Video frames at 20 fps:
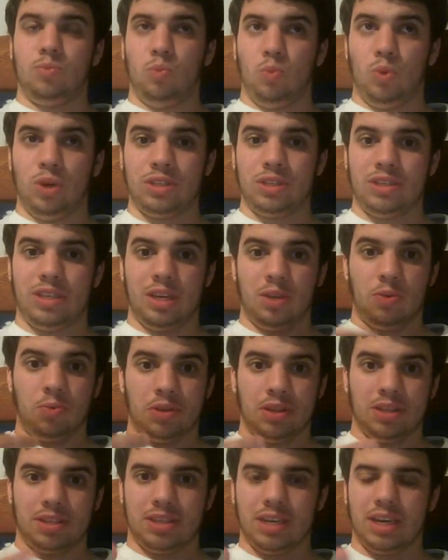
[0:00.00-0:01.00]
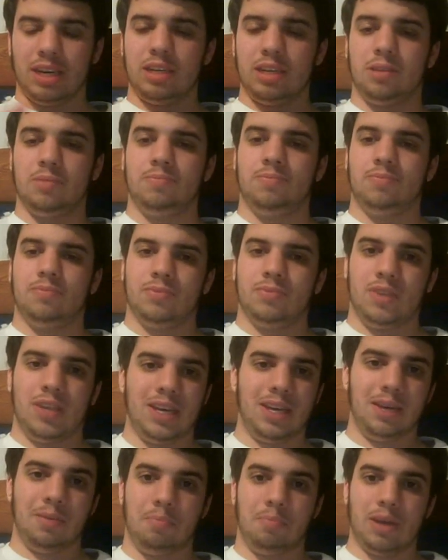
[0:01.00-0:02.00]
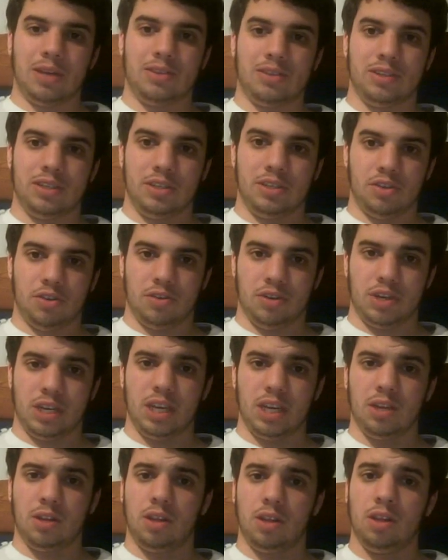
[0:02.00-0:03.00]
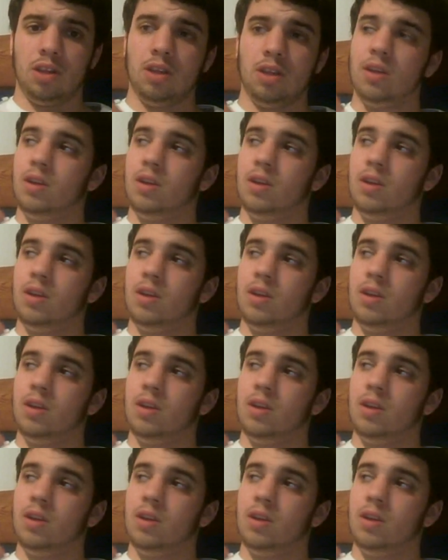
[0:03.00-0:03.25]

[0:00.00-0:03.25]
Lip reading: once he had won the title, he basically turned heel,